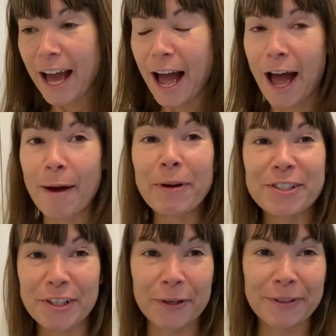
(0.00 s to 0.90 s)

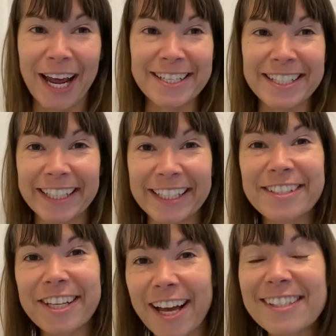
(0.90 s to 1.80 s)
But don't
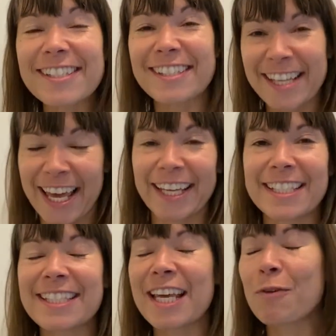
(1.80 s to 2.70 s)
actually, just
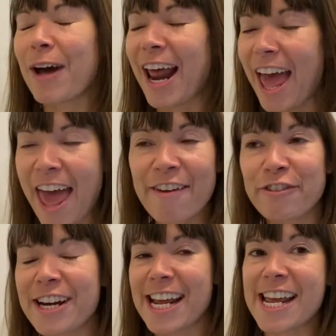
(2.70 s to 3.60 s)
sing
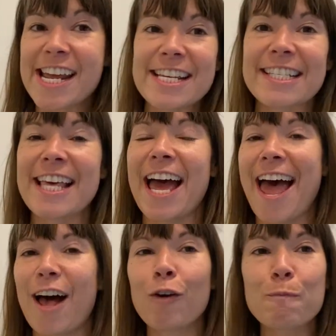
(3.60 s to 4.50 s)
whatever it is that
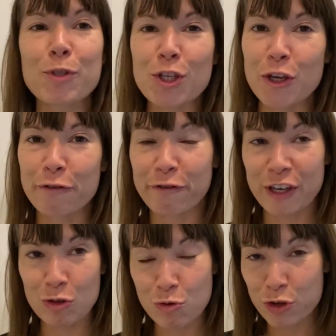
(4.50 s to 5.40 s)
helps you
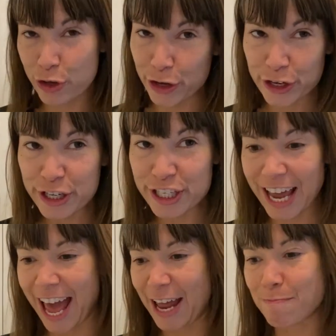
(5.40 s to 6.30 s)
feel good
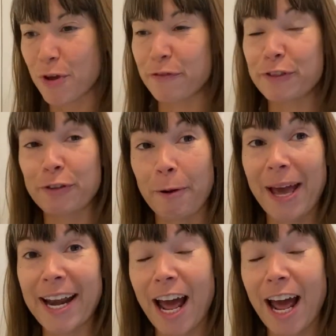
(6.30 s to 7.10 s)
and move through it.